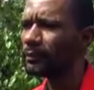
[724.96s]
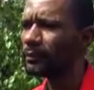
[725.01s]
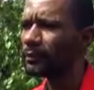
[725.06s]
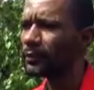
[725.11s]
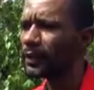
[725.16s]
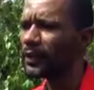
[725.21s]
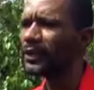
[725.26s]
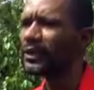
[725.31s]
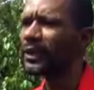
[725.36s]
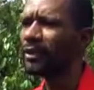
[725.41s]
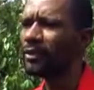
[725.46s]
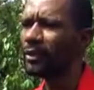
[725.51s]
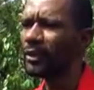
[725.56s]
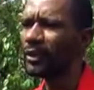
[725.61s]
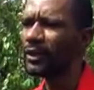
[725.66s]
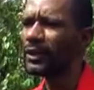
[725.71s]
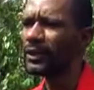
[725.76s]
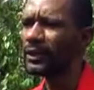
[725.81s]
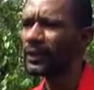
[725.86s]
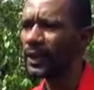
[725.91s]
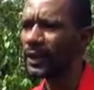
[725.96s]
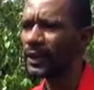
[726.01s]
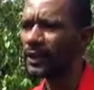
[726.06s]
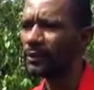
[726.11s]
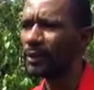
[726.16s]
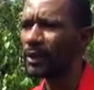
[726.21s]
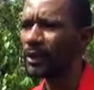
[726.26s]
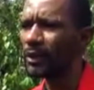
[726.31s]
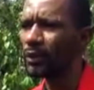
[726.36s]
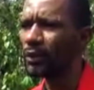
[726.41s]
historical sites
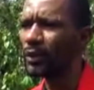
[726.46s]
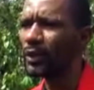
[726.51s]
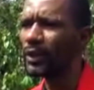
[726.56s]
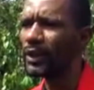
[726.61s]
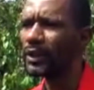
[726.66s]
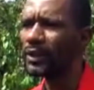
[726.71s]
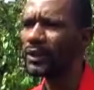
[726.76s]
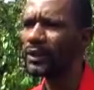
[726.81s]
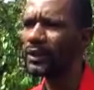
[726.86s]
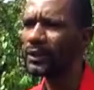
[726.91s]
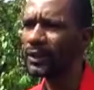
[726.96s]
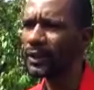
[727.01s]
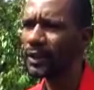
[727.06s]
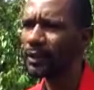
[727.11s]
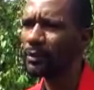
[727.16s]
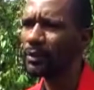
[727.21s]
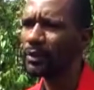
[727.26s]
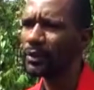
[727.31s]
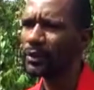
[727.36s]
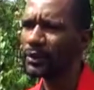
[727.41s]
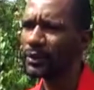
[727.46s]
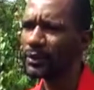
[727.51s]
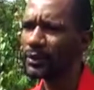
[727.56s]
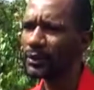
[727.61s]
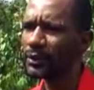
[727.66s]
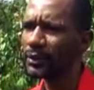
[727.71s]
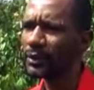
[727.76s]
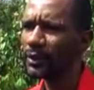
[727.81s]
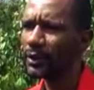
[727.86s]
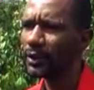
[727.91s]
be included in the syllabus,